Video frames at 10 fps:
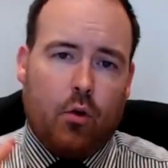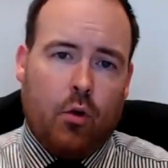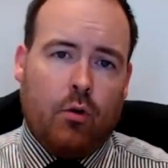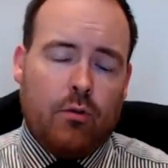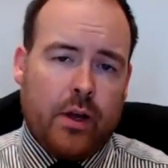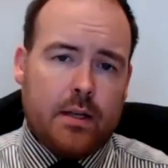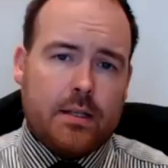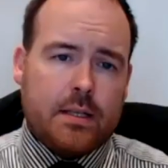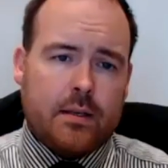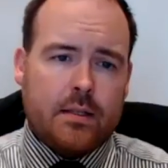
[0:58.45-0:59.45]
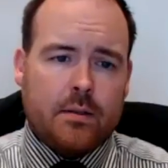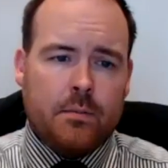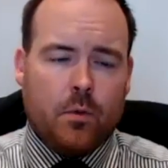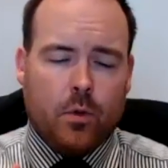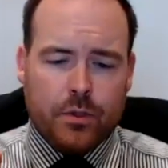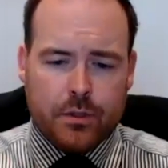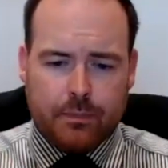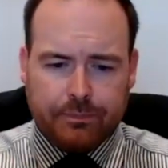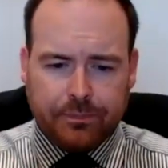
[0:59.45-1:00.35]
of that system was